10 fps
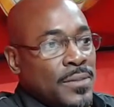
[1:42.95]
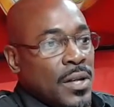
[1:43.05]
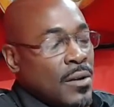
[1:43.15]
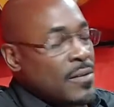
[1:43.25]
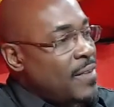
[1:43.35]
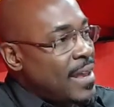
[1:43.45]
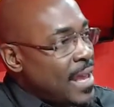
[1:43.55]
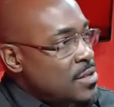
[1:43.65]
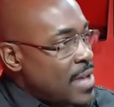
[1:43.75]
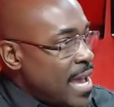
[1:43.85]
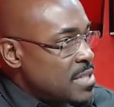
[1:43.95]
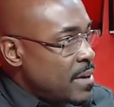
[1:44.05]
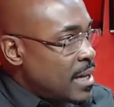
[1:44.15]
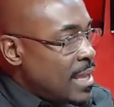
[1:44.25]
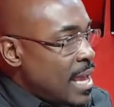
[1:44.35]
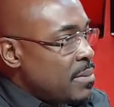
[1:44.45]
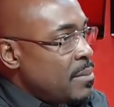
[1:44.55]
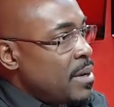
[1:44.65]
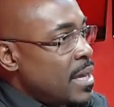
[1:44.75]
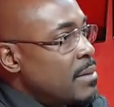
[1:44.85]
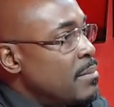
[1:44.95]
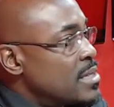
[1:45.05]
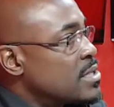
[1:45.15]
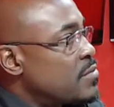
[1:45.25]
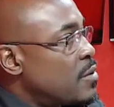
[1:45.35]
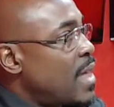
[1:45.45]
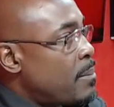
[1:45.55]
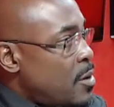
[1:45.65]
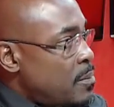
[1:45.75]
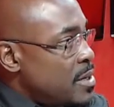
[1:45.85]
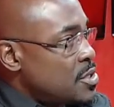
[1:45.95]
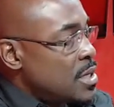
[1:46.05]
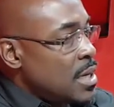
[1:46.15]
the financial aspect, and a lot of people get in business for that purpose.